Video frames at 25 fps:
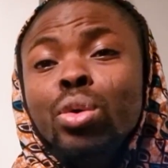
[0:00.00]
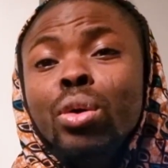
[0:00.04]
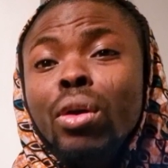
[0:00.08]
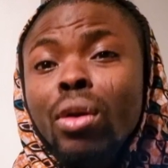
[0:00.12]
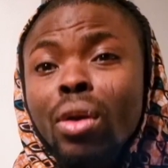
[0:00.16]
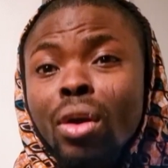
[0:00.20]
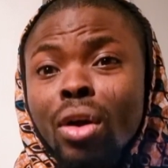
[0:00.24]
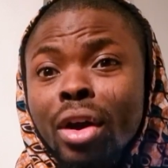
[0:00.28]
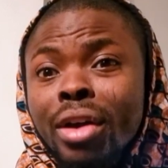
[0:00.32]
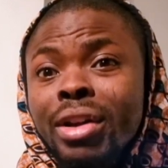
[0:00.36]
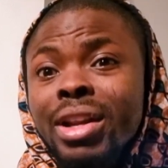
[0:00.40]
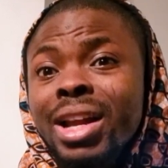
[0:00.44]

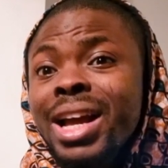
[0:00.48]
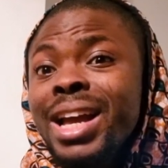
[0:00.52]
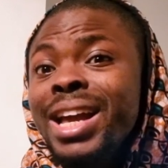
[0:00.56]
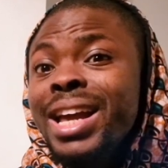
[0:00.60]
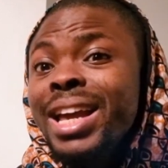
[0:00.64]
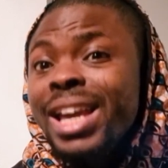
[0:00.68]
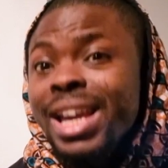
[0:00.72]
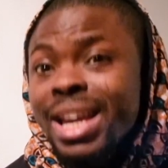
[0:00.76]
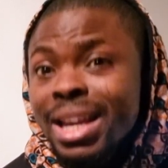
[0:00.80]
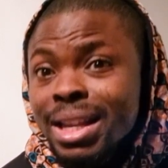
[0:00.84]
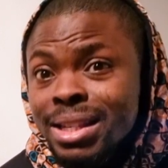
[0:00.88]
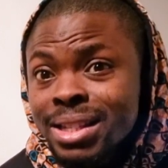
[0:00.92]
learn
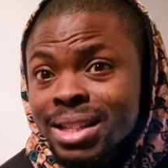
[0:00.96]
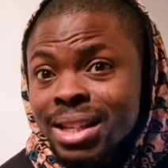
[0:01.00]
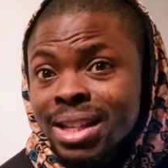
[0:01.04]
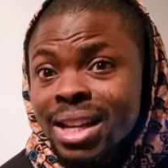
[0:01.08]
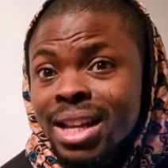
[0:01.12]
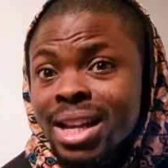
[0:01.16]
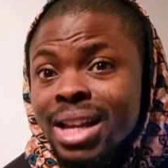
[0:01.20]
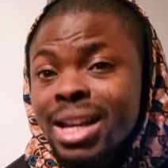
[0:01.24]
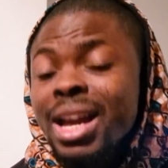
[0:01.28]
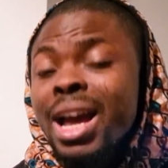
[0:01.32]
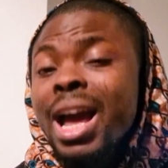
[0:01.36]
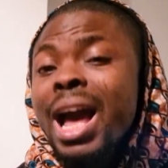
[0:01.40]

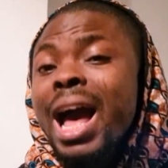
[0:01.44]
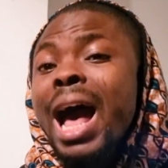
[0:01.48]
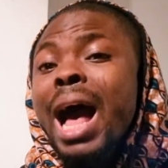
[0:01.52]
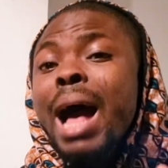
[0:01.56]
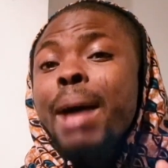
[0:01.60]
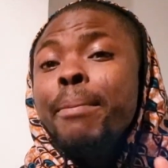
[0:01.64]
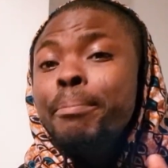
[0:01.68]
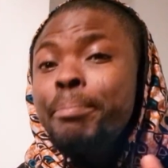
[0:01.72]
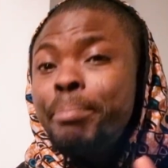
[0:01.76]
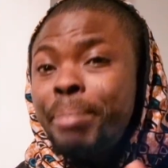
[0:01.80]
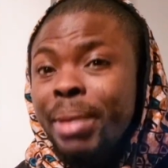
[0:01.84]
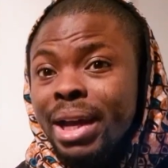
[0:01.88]
easily
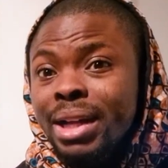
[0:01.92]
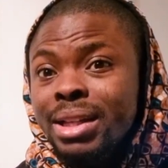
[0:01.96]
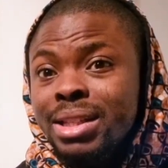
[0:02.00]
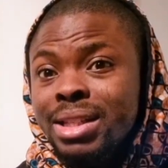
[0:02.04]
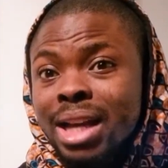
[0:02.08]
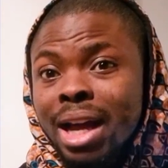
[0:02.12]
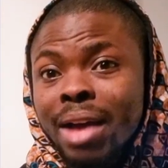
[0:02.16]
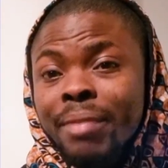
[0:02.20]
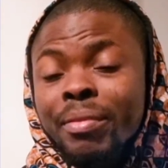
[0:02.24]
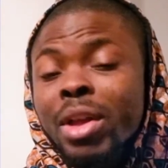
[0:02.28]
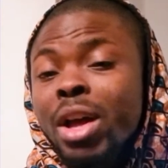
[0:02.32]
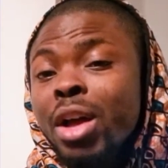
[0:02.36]
and
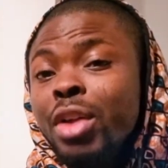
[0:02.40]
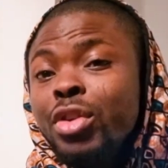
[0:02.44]
better.